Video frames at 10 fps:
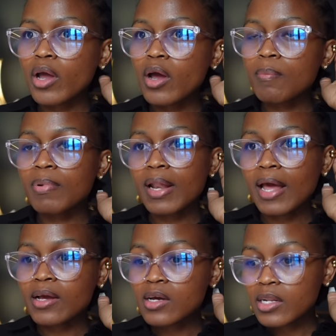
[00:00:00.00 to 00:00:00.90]
a
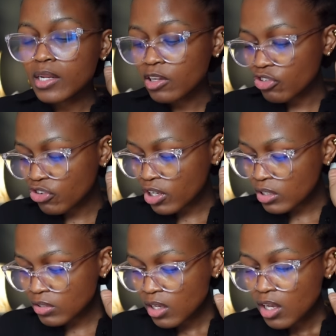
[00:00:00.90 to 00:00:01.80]
black linen
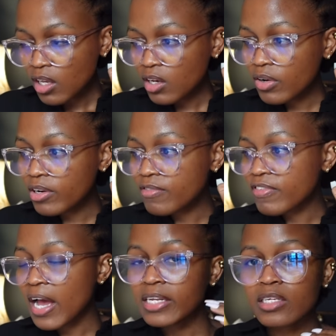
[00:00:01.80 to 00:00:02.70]
shirt he couldn't
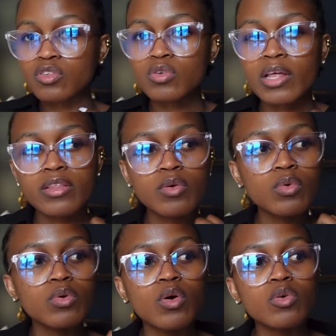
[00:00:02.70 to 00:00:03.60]
find it so I think
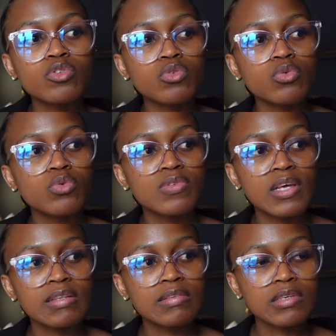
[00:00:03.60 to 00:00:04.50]
we'll go to
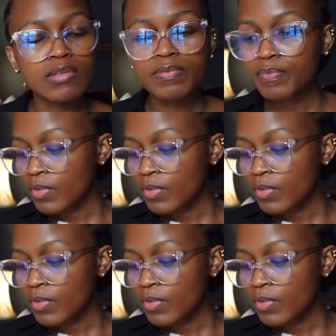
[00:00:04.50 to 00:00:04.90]
Sandton